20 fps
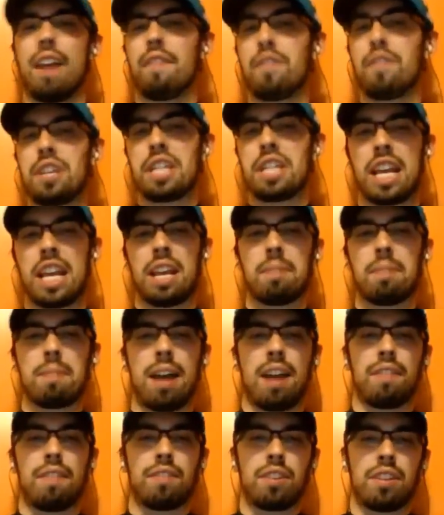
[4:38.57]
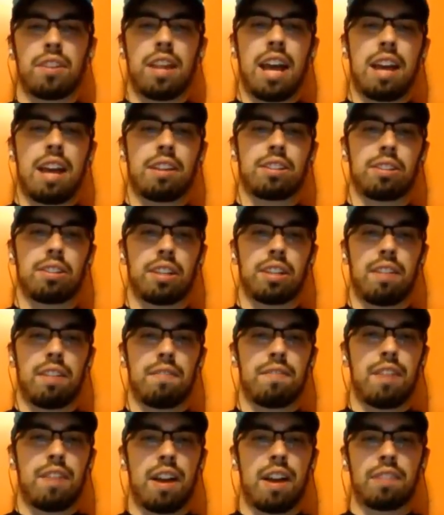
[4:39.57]
But then every game after
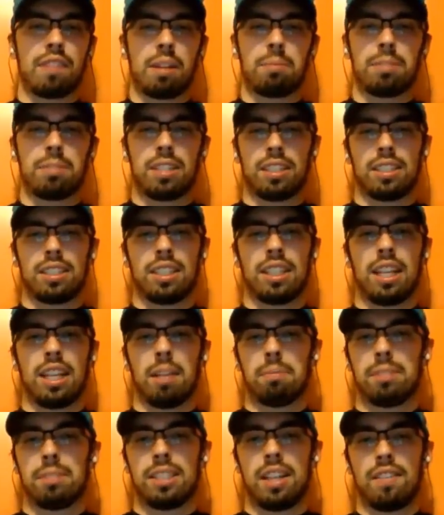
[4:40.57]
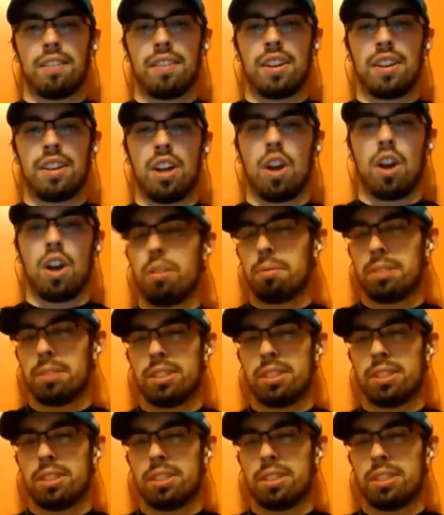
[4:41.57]
that, so Game 5, Game 6, and Game 7,